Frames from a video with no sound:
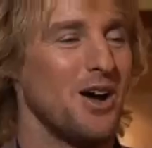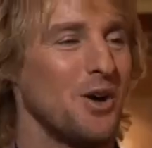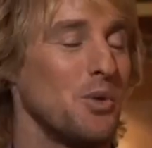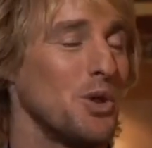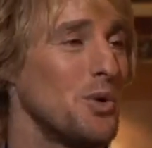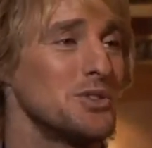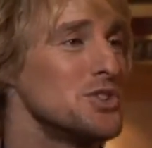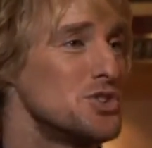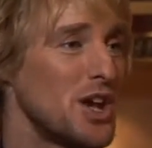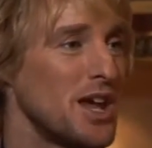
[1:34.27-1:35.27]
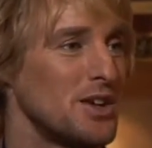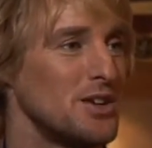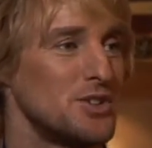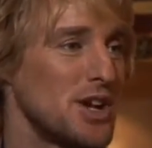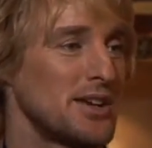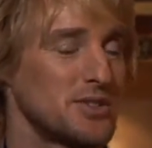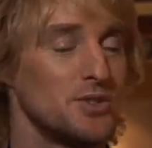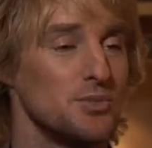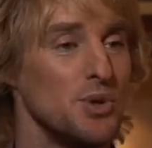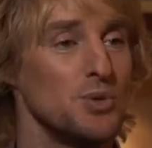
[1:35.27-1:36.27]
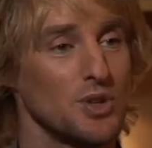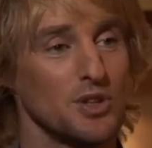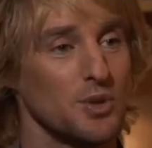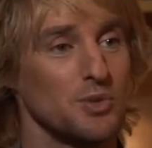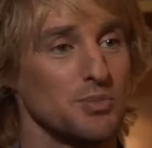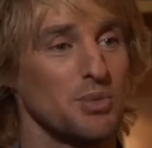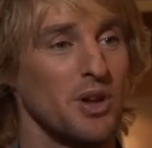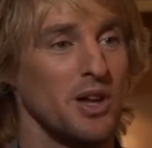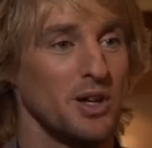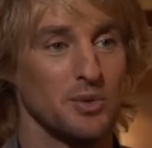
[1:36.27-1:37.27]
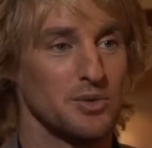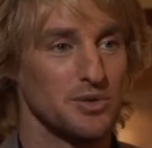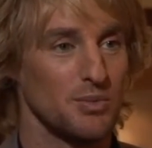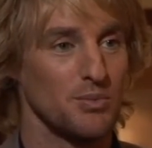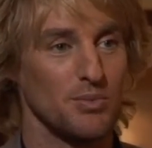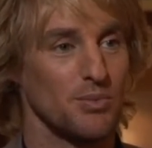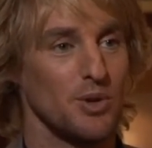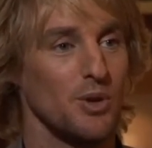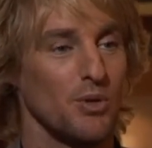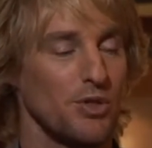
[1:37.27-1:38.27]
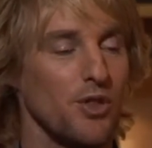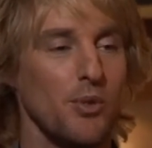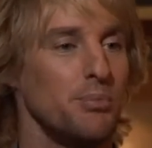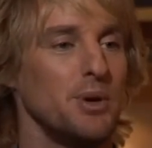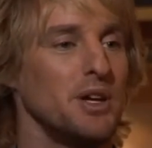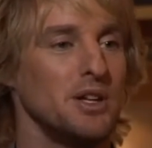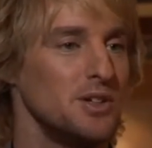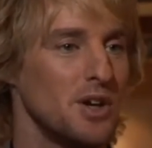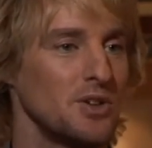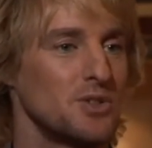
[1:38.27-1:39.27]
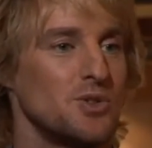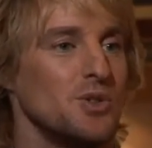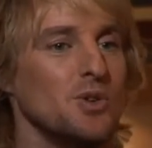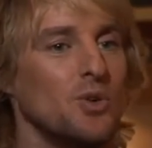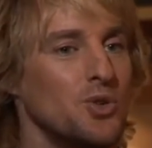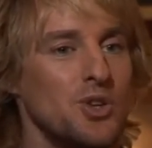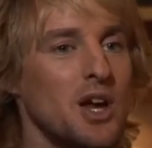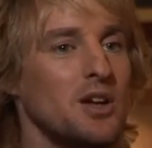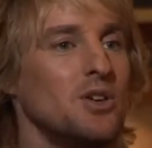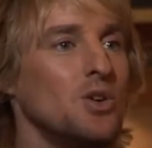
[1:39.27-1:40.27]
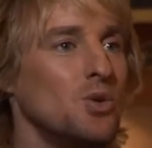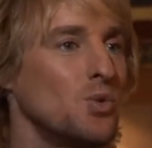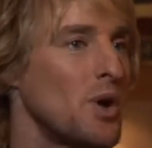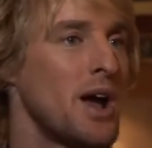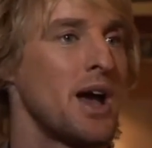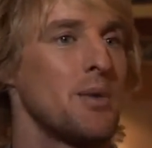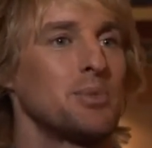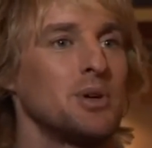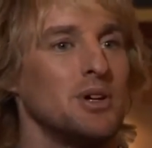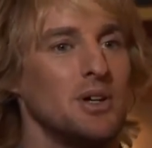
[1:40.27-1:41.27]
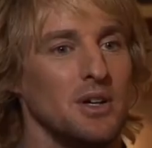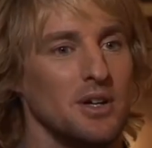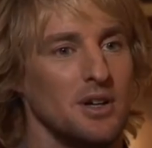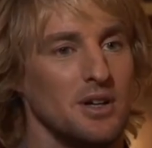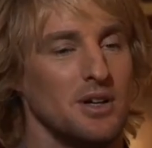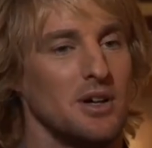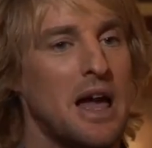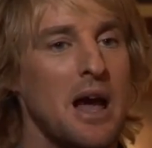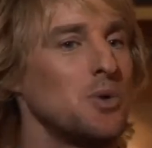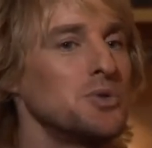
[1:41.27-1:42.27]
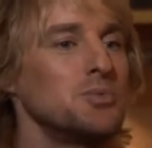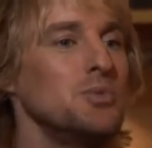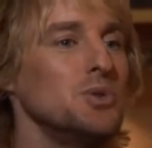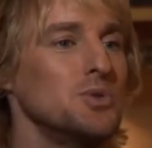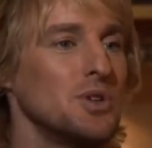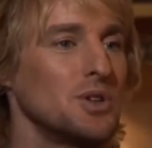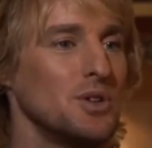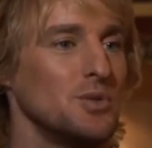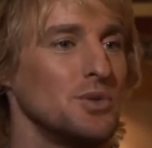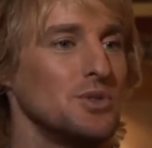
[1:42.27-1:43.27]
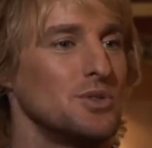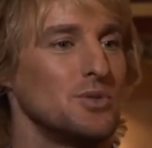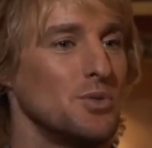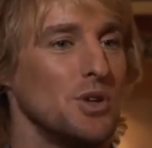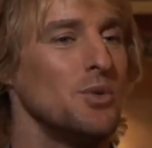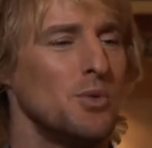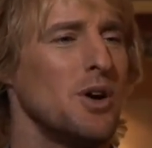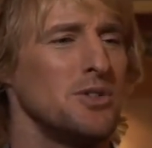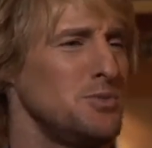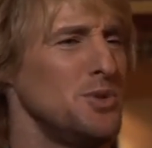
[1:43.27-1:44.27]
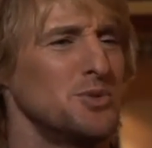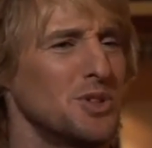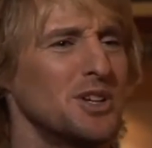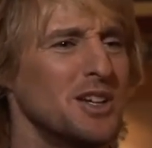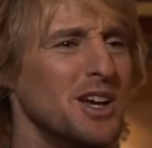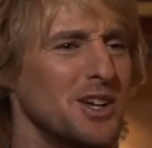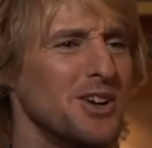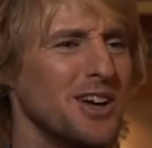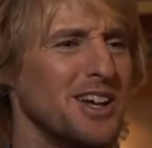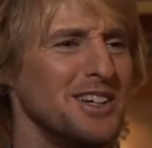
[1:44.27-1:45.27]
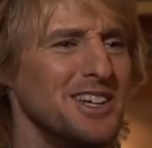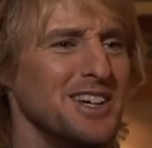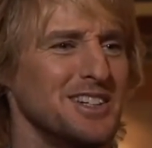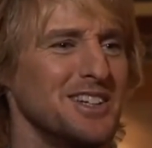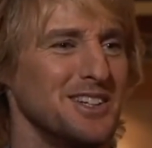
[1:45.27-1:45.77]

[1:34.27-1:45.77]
Well, it wasn't Janet Jackson's music that was playing. It was some, thumping industrial techno rap. House music that was music to get your head kicked